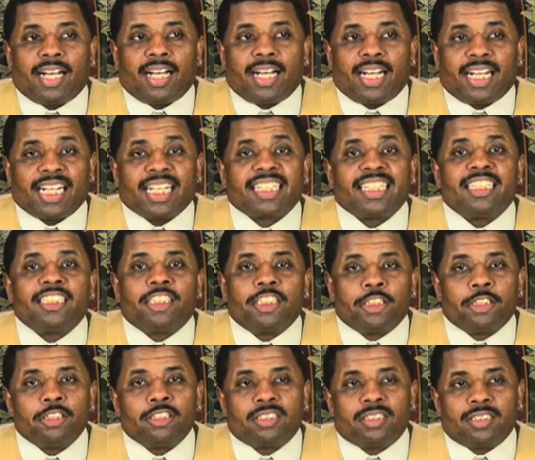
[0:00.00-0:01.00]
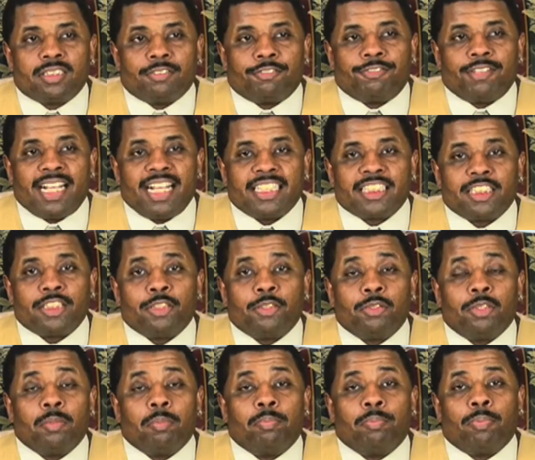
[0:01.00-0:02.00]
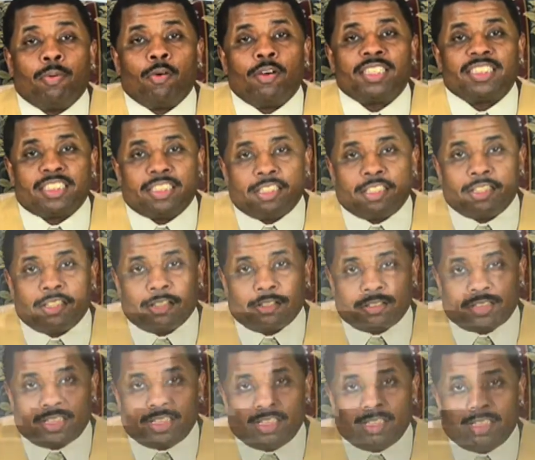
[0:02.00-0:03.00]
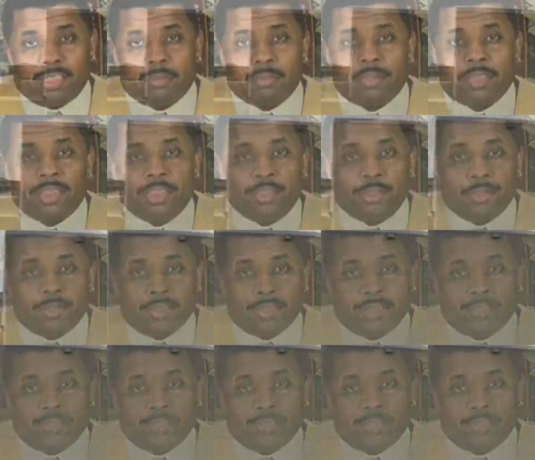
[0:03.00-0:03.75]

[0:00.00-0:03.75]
I got introduced to fashion through the Boys and Girls Club of Newark,